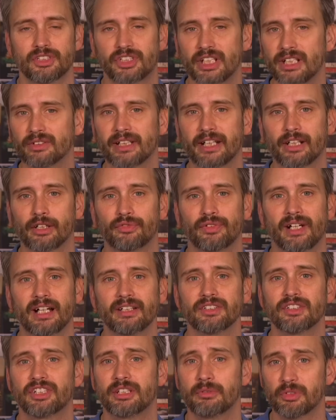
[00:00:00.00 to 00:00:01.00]
she later found
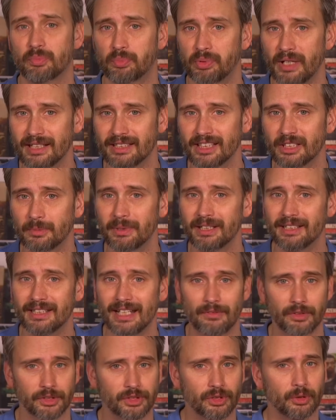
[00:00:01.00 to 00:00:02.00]
that she was pregnant but
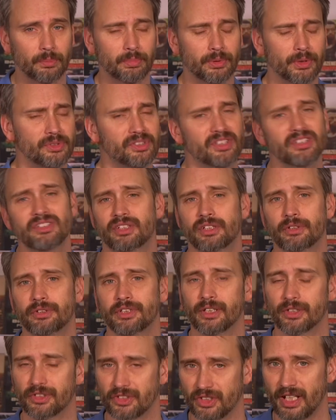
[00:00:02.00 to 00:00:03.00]
never told Bruce until
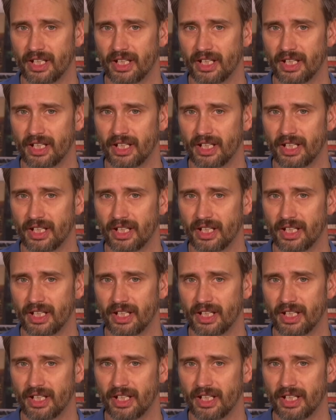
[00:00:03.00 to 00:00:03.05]
years